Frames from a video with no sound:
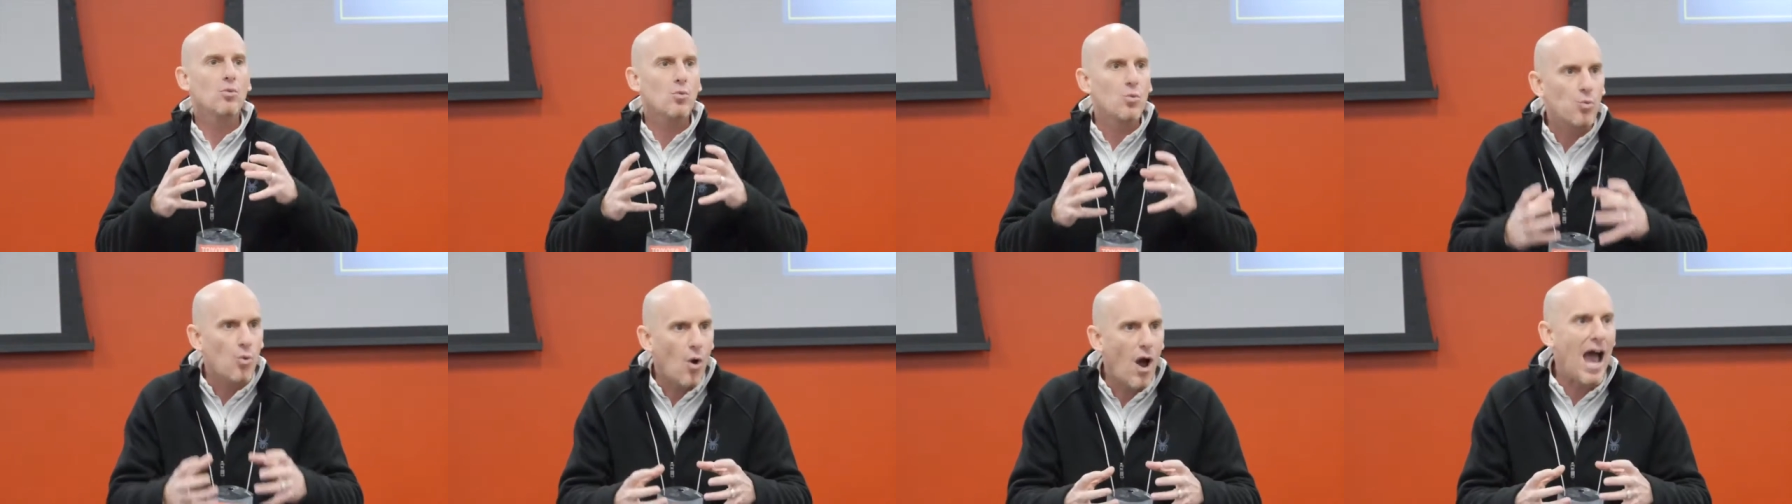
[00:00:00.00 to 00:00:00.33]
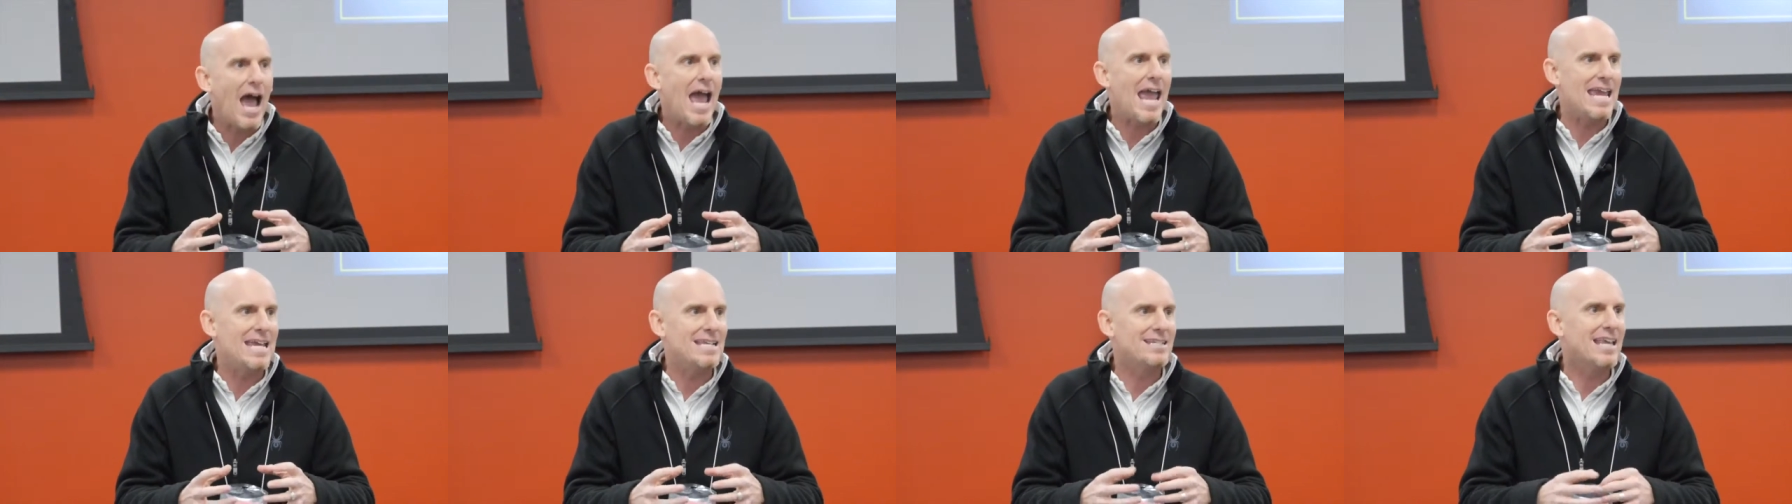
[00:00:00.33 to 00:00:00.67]

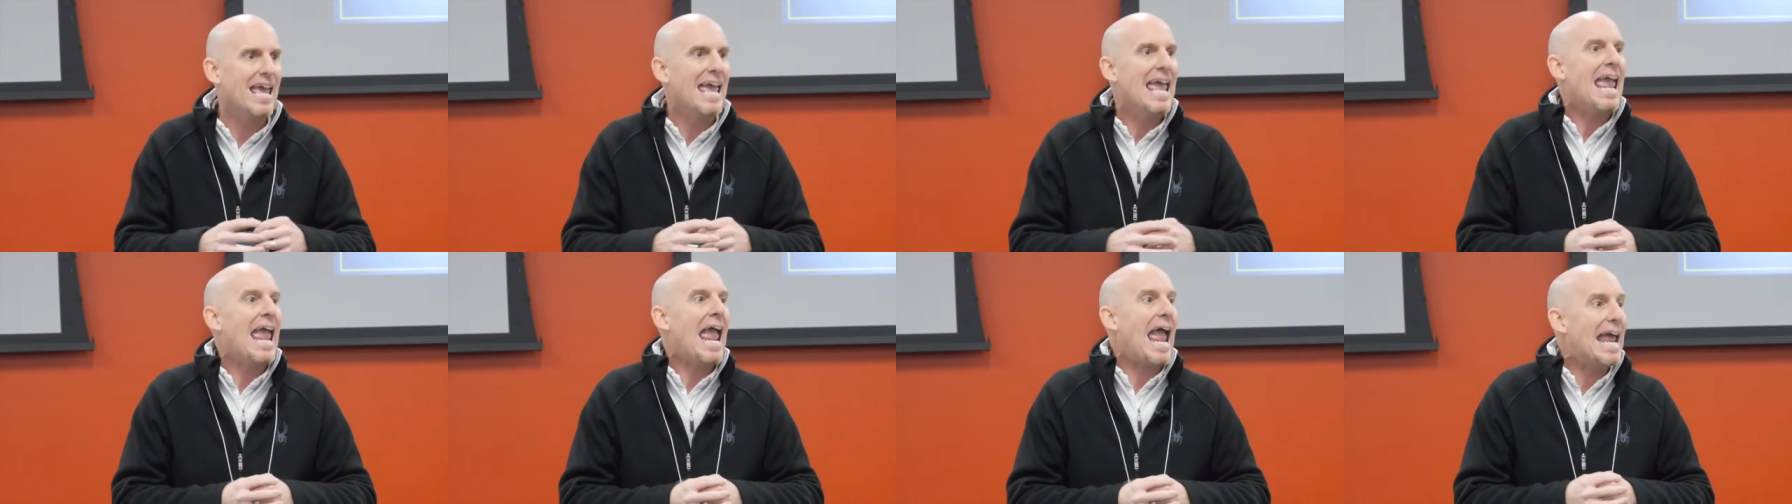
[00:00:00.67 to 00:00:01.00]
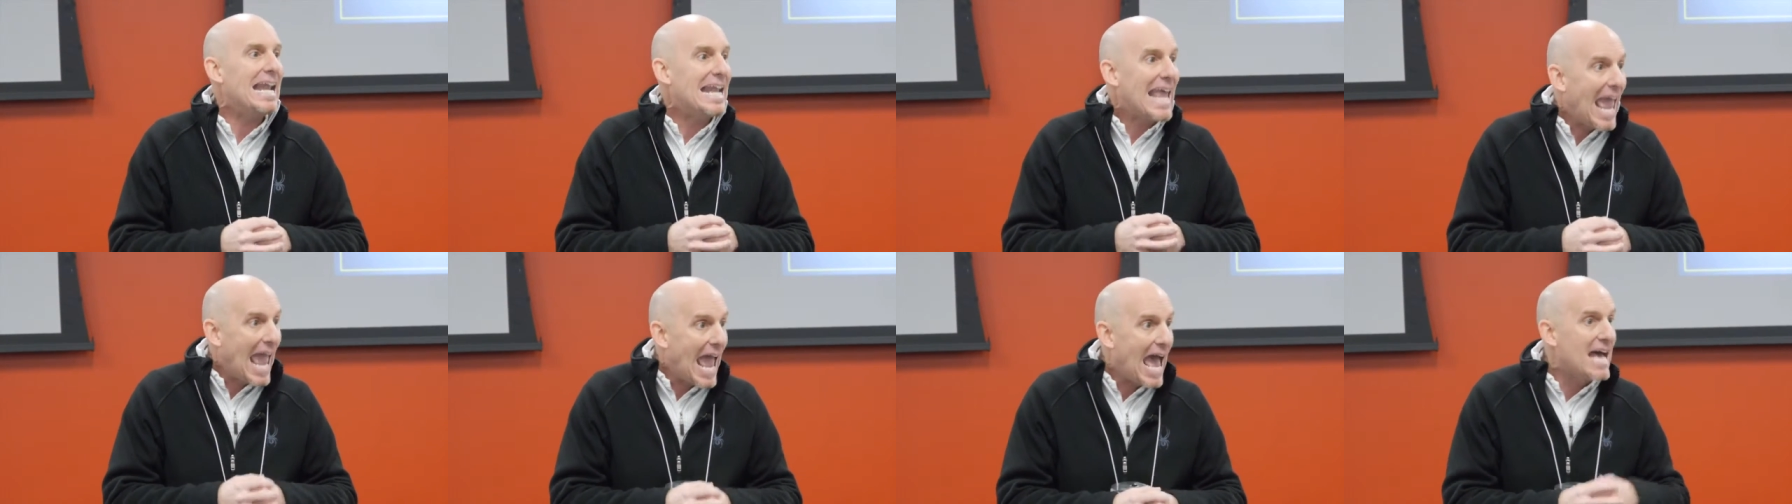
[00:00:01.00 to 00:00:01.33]
right,
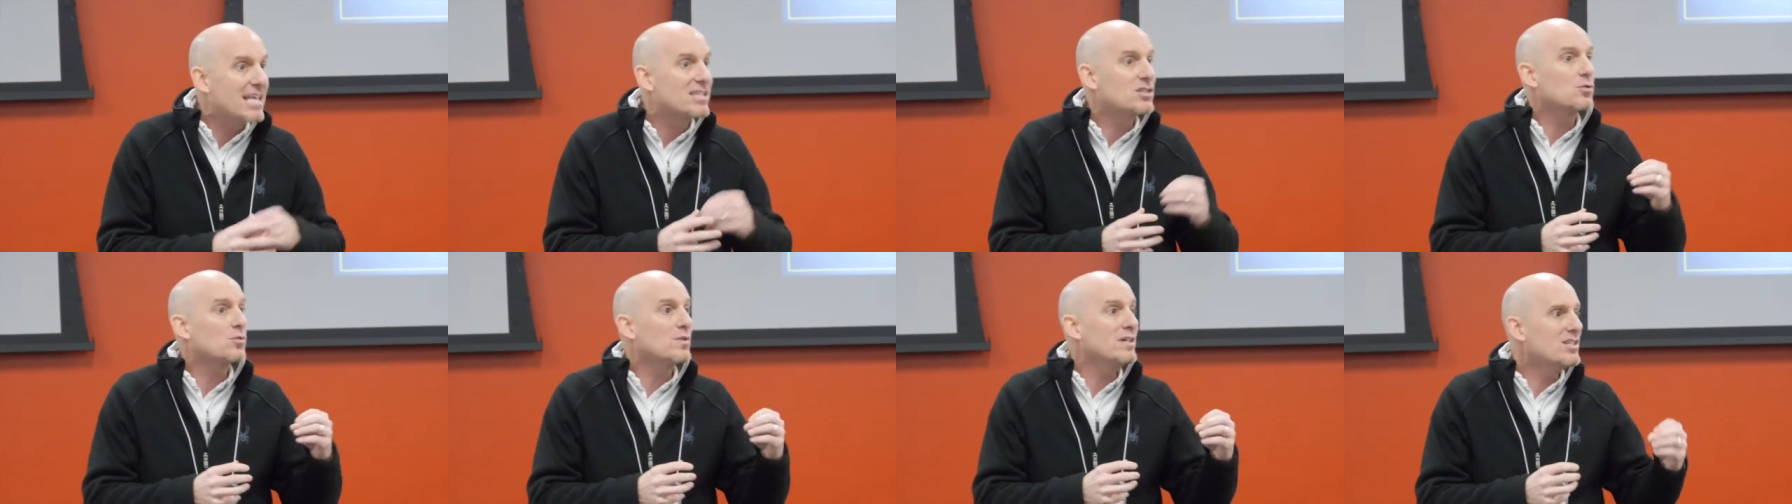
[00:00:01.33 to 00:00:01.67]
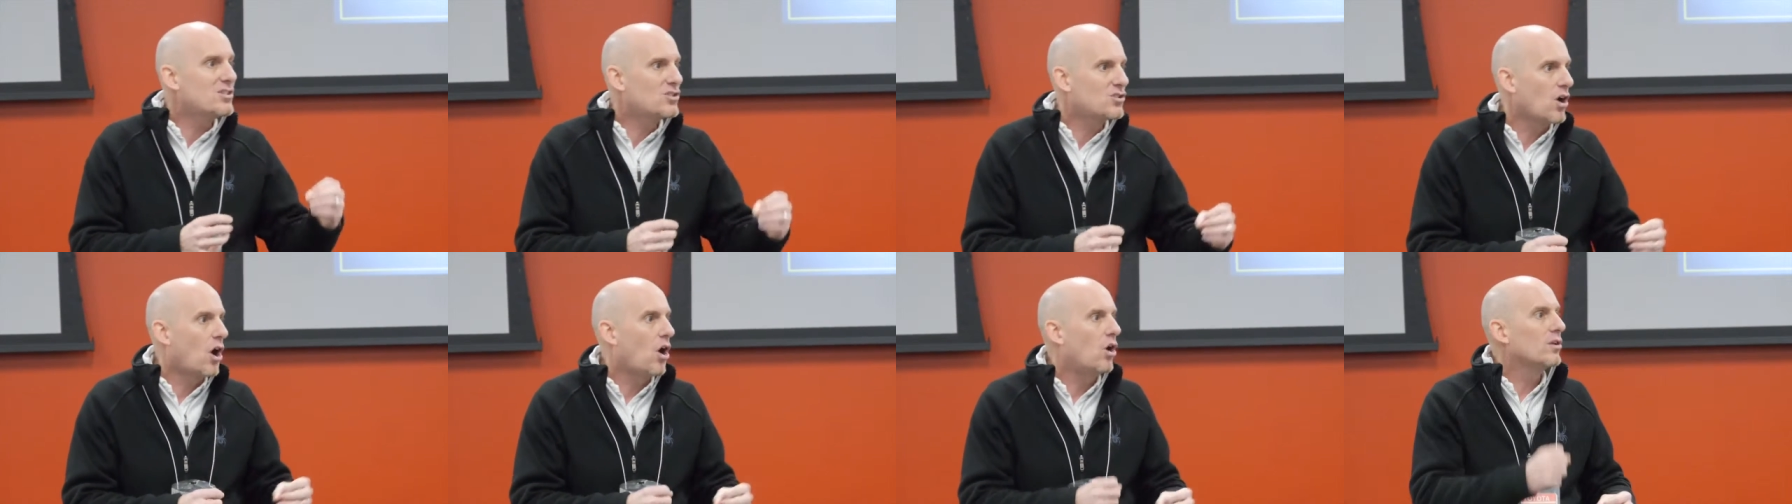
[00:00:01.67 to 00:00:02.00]
and as a
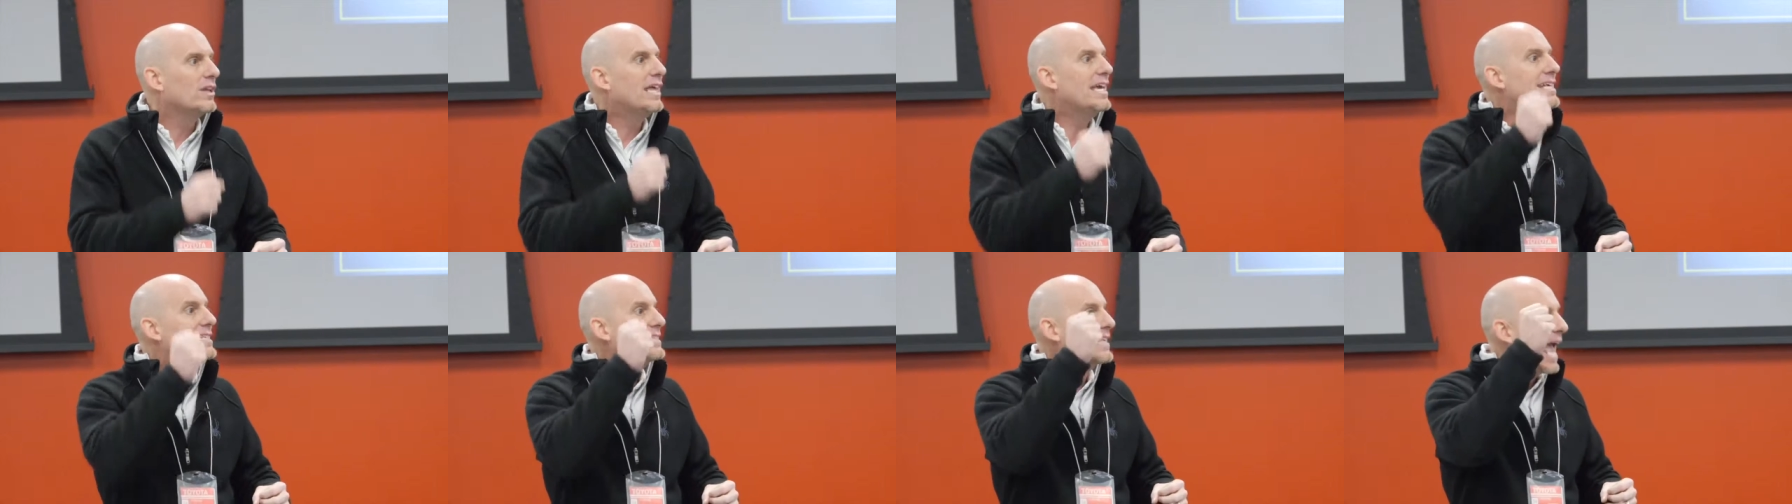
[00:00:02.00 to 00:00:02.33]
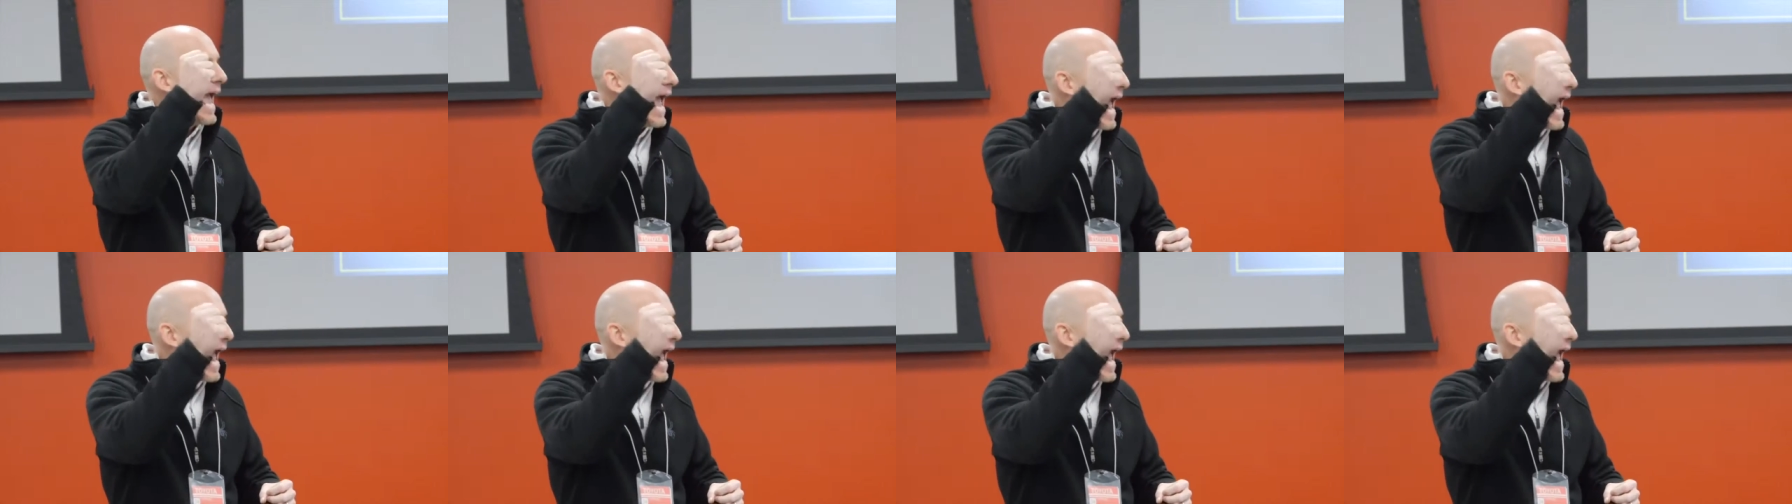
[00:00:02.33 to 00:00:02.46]
result, his